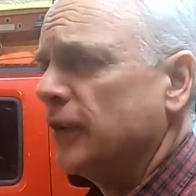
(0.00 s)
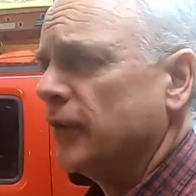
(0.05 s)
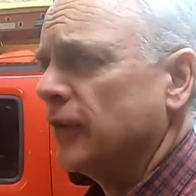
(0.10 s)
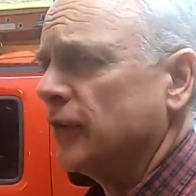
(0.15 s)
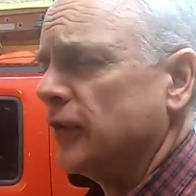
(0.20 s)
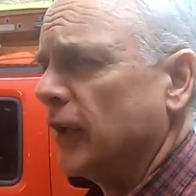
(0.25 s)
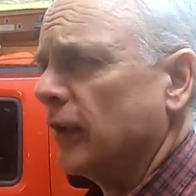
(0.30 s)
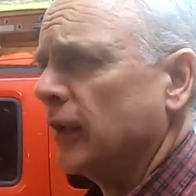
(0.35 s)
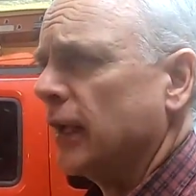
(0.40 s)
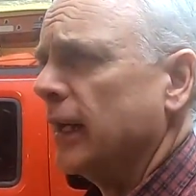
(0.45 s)

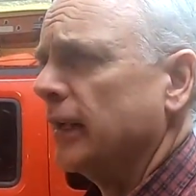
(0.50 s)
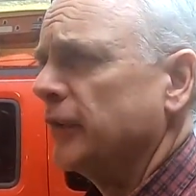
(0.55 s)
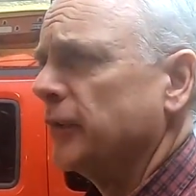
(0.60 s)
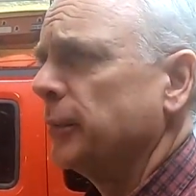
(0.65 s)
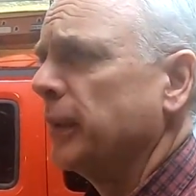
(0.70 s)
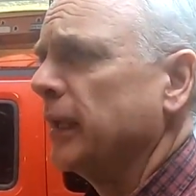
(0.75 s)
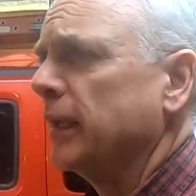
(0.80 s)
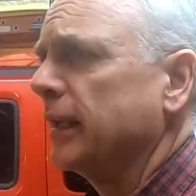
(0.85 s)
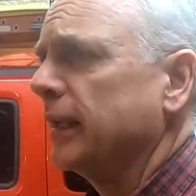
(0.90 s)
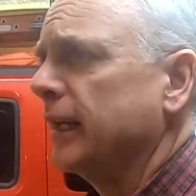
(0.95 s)
since I last
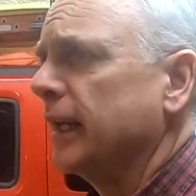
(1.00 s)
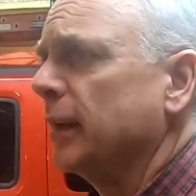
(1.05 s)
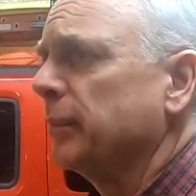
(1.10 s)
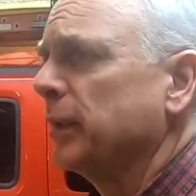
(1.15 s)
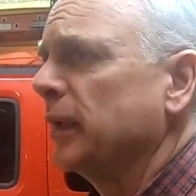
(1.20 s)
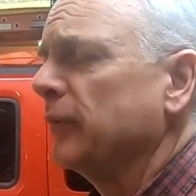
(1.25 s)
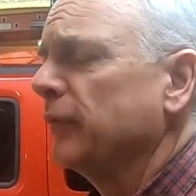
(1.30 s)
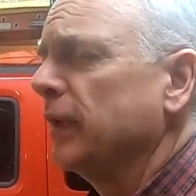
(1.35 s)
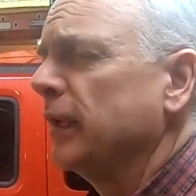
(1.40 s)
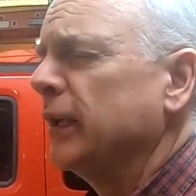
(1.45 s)
made a
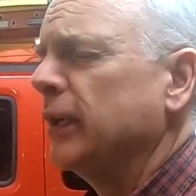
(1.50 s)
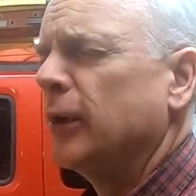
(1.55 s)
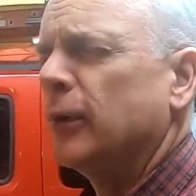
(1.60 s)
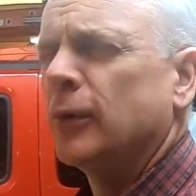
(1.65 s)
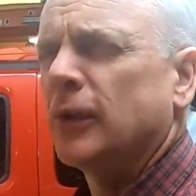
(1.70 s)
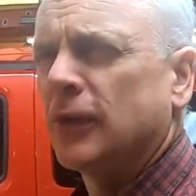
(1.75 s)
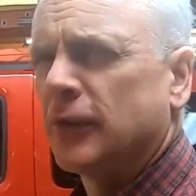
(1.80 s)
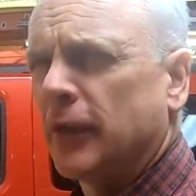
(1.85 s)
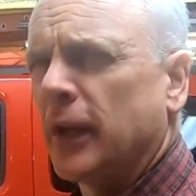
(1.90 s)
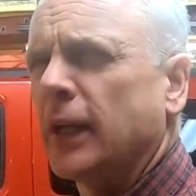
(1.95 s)
camping video,
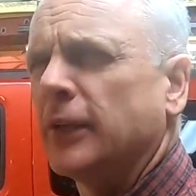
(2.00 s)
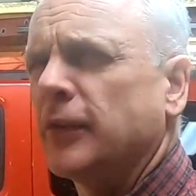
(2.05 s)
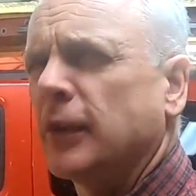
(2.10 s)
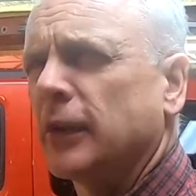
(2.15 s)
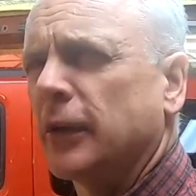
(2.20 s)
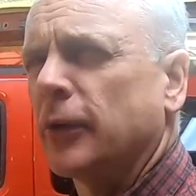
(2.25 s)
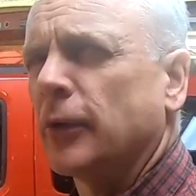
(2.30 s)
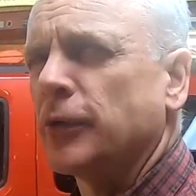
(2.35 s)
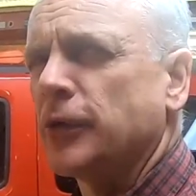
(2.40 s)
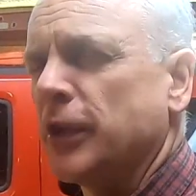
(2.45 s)
just lots of
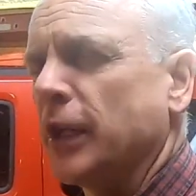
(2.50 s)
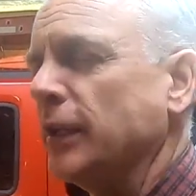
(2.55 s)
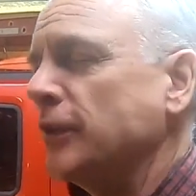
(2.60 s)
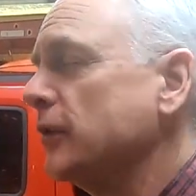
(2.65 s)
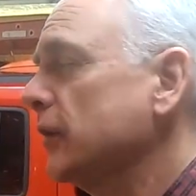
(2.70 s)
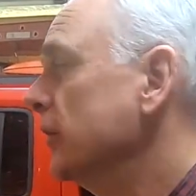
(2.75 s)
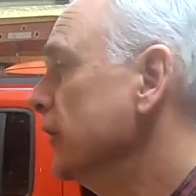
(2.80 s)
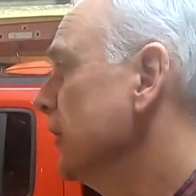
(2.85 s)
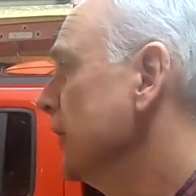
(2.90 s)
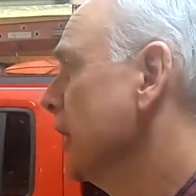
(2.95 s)
little
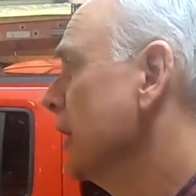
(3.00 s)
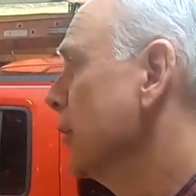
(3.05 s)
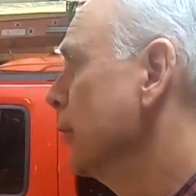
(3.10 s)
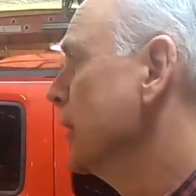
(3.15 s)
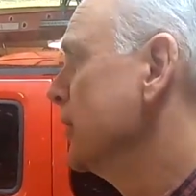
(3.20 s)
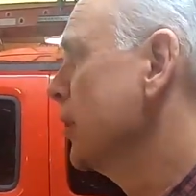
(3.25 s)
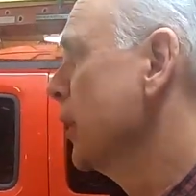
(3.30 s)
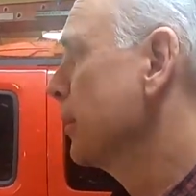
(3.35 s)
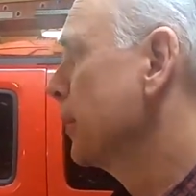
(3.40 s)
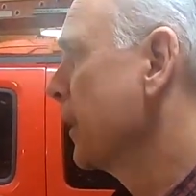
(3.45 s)
changes, which I'll